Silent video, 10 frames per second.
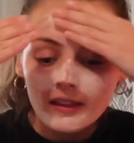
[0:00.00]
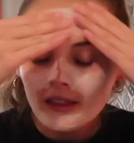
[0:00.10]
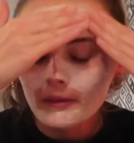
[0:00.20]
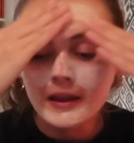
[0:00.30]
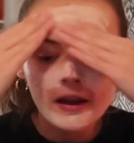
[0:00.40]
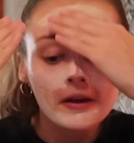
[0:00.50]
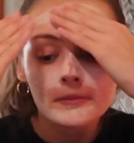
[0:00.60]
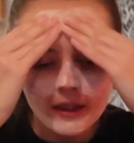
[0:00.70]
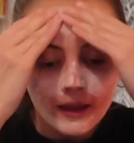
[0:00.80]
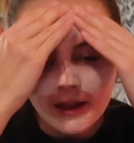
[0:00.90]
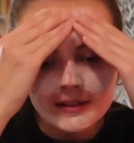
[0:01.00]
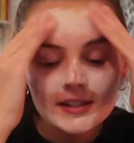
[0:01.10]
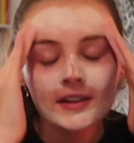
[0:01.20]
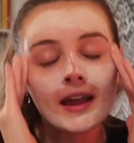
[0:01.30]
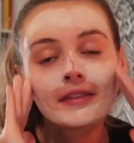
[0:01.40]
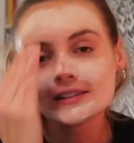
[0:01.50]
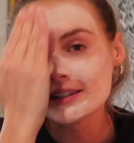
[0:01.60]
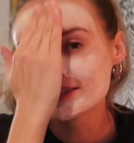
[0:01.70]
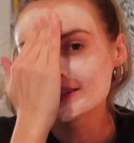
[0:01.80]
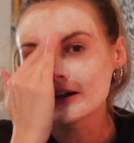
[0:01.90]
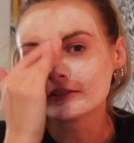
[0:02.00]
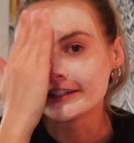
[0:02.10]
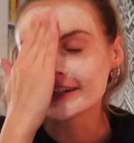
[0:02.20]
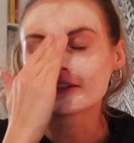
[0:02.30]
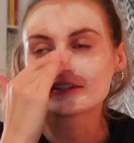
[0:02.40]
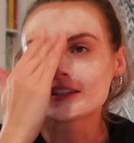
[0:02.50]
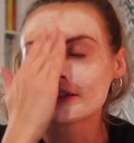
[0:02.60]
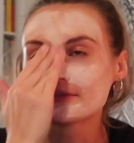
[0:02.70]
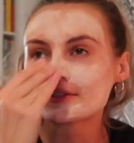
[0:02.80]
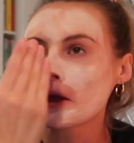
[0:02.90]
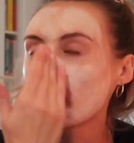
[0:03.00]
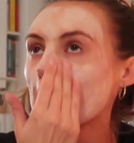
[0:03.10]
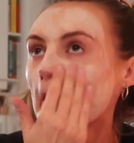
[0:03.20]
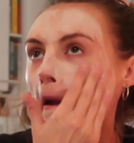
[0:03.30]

there we go. And so yeah, this is cell regenerative, so